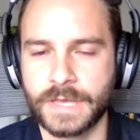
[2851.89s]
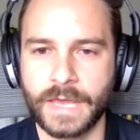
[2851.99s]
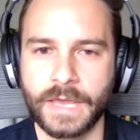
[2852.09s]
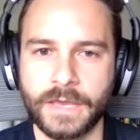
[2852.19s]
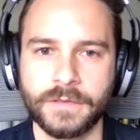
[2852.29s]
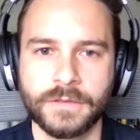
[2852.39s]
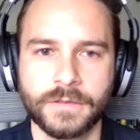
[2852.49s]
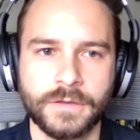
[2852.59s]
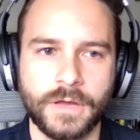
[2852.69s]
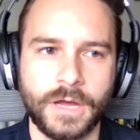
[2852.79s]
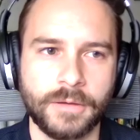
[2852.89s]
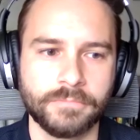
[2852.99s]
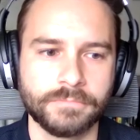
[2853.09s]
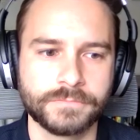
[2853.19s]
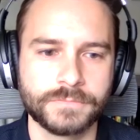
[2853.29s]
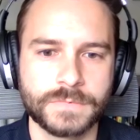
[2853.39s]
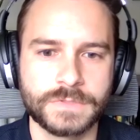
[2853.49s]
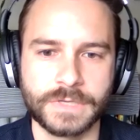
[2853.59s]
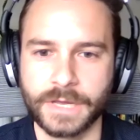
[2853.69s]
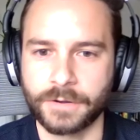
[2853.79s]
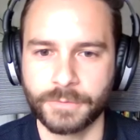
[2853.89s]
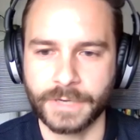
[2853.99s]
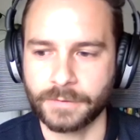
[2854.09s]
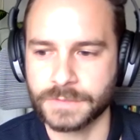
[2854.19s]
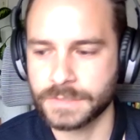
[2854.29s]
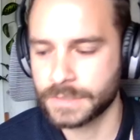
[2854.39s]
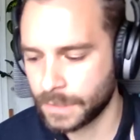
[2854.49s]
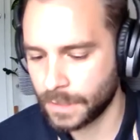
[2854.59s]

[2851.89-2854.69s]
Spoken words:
a readout.